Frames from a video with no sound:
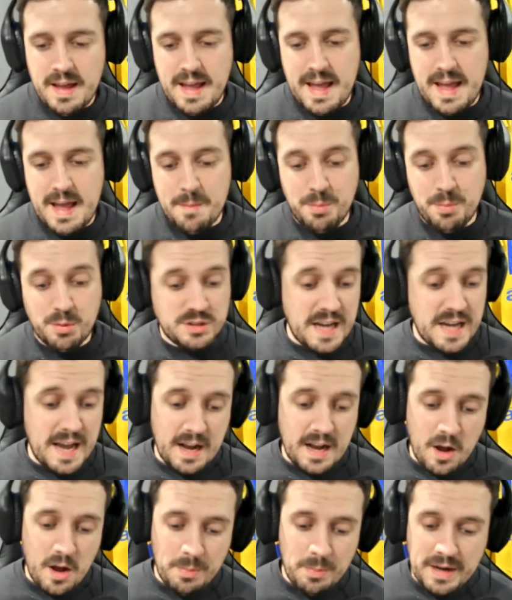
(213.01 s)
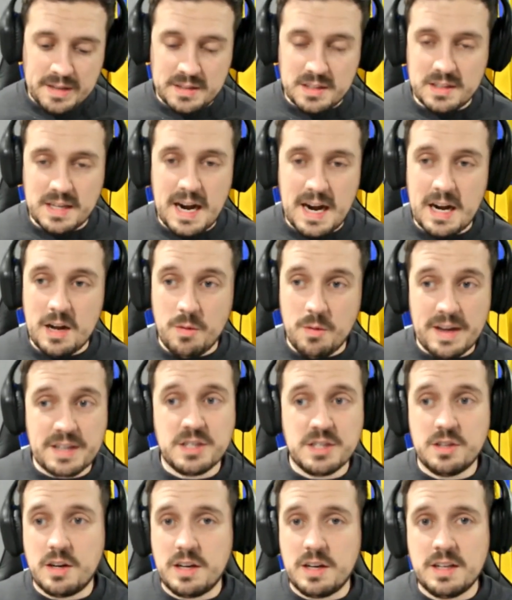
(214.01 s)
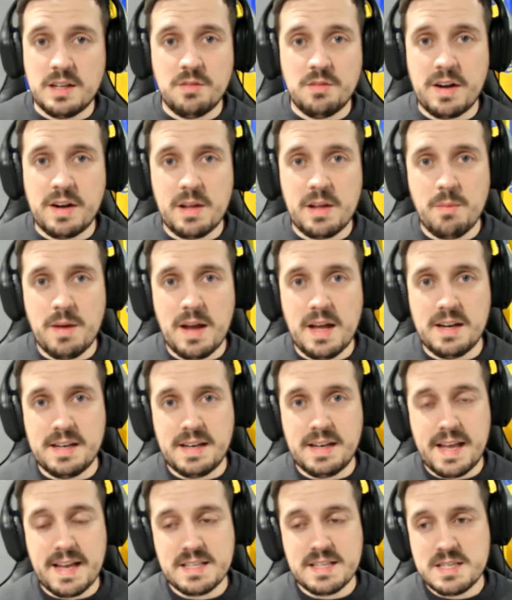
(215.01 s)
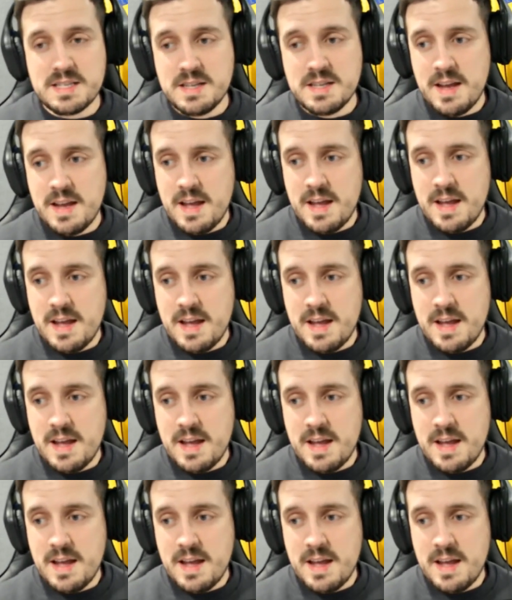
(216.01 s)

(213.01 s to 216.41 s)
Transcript: But yeah, going back to Darlow, I actually thought he did very well in nets.